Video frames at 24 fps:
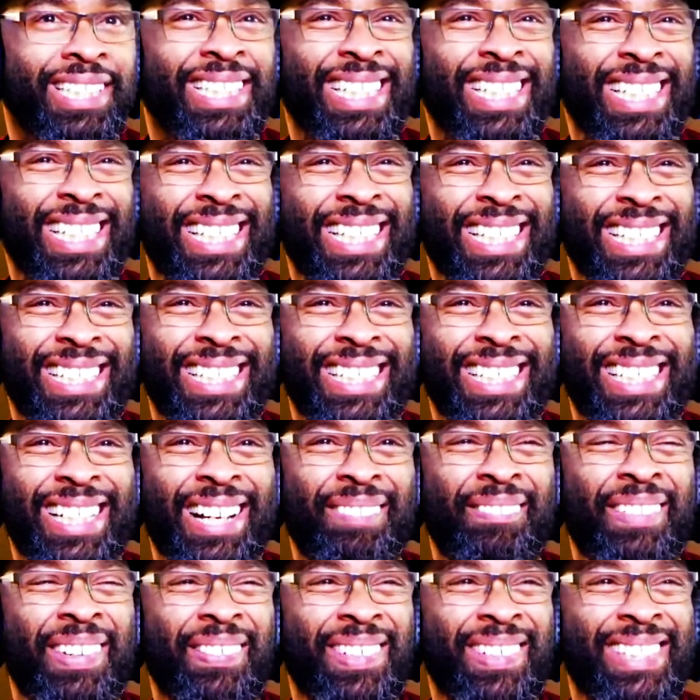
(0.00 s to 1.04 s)
I
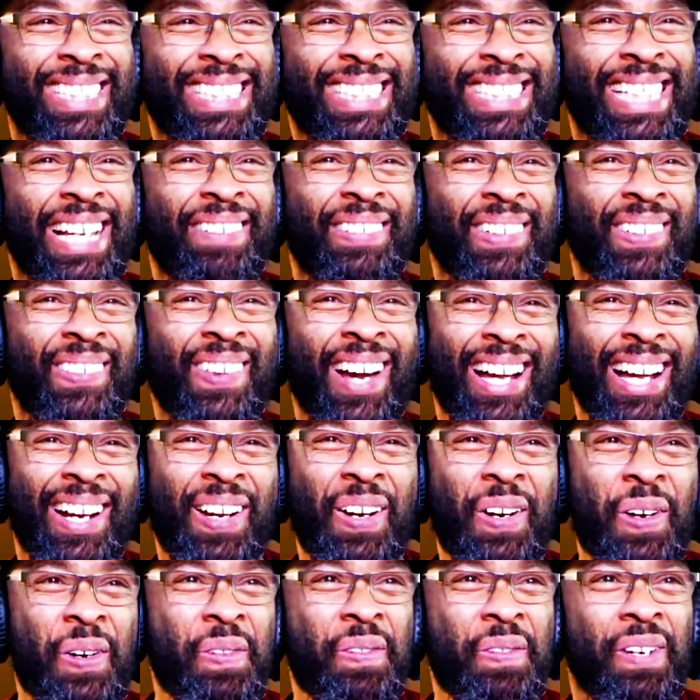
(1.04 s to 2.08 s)
remember the 70, right
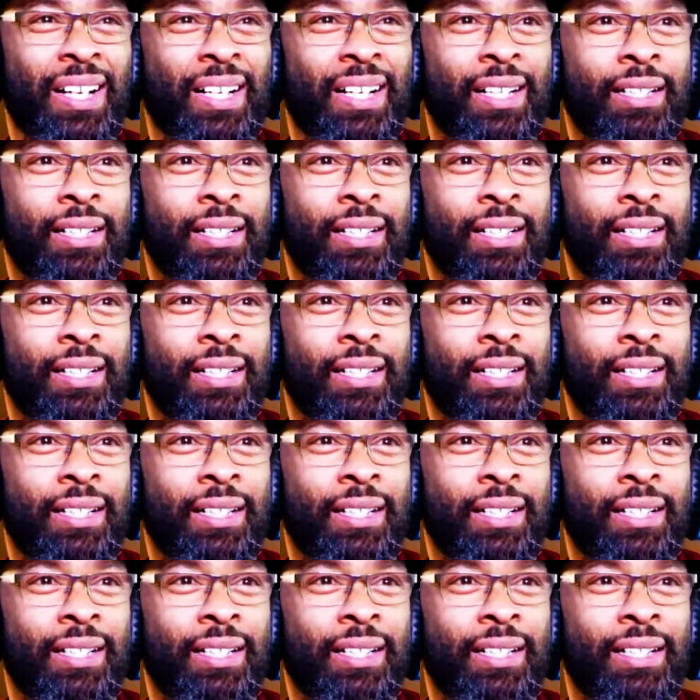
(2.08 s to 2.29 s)
on.